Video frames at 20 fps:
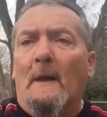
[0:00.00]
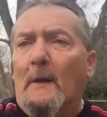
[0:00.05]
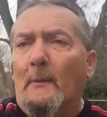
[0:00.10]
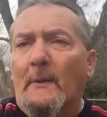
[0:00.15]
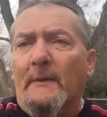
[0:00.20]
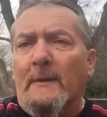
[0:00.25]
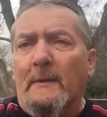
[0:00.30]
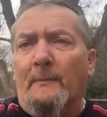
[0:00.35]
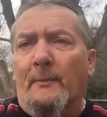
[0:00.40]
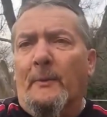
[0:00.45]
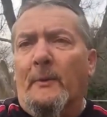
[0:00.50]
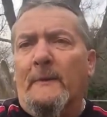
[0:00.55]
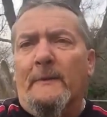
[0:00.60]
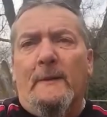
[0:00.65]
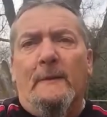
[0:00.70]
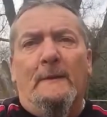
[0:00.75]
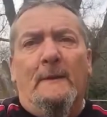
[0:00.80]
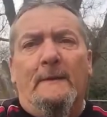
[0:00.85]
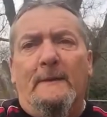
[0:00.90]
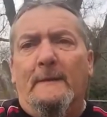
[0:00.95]
I was in
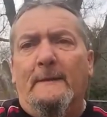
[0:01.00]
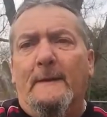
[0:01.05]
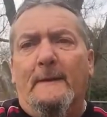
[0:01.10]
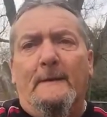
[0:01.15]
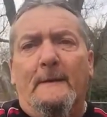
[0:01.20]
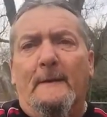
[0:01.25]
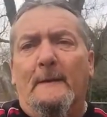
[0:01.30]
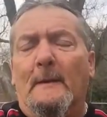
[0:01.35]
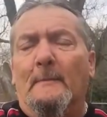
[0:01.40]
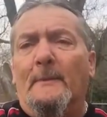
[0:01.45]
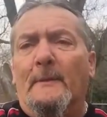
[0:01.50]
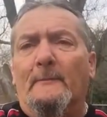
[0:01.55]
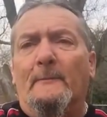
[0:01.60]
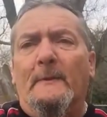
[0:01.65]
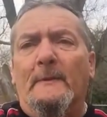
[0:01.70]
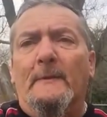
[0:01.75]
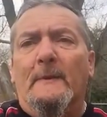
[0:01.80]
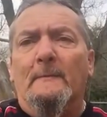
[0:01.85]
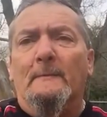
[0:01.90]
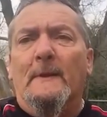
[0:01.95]
prison and you didn't come to
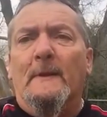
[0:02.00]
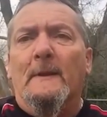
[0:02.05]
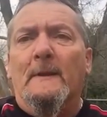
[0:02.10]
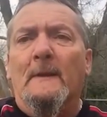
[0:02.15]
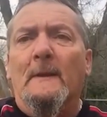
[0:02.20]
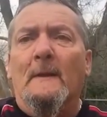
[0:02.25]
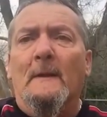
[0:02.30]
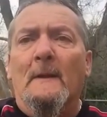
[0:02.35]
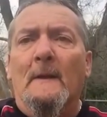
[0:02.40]
visit me.